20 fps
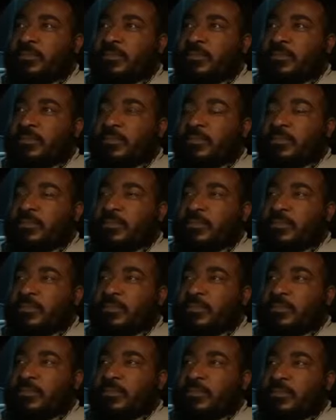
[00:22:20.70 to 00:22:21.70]

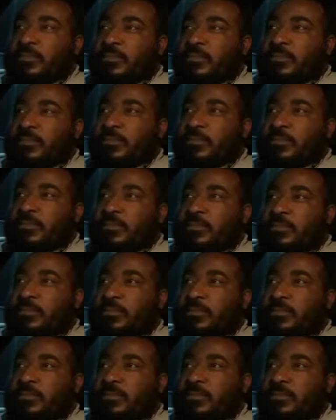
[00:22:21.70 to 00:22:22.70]

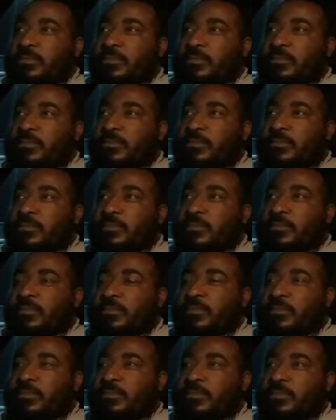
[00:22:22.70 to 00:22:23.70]

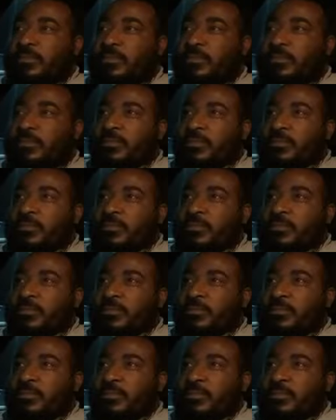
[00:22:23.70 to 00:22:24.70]

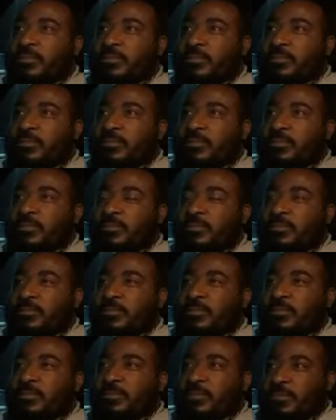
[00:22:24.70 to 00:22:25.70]

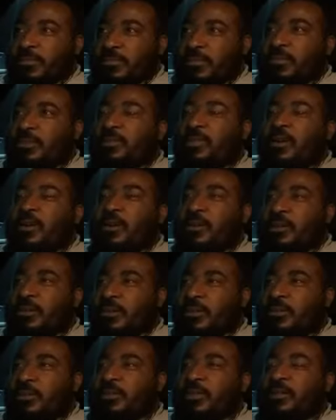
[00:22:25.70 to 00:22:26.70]

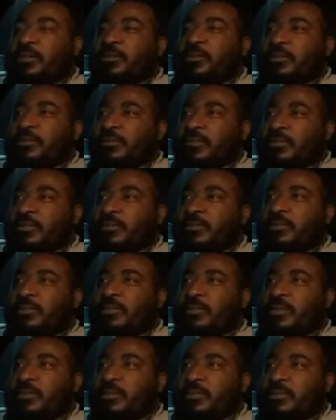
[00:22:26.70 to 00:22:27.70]

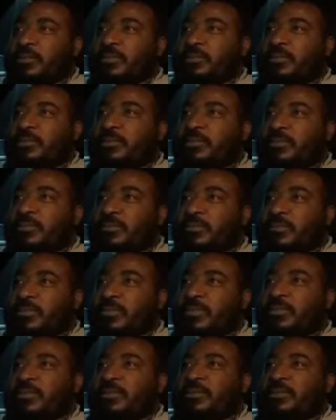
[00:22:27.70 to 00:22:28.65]
No words are spoken by the person on screen.